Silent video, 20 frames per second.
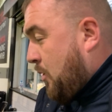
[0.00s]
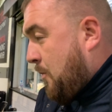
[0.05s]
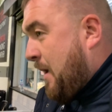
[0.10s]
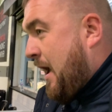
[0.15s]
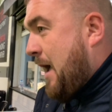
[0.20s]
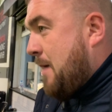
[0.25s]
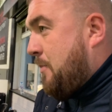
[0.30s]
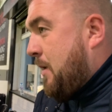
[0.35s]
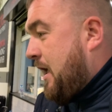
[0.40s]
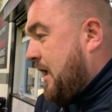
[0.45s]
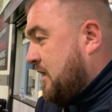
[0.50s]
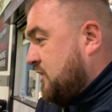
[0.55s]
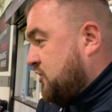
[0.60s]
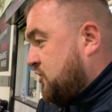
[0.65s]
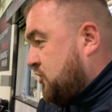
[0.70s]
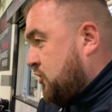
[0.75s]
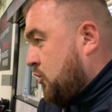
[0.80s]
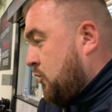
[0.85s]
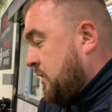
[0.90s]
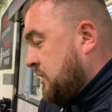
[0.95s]
But my bit
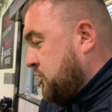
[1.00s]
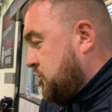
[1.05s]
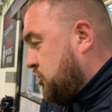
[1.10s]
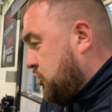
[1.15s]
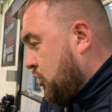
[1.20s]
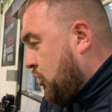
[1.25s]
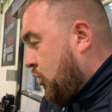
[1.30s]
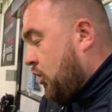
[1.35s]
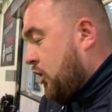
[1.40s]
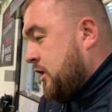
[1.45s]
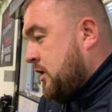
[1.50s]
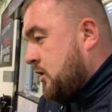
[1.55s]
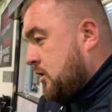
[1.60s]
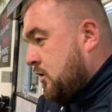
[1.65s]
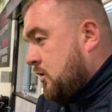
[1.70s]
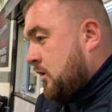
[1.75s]
is to enjoy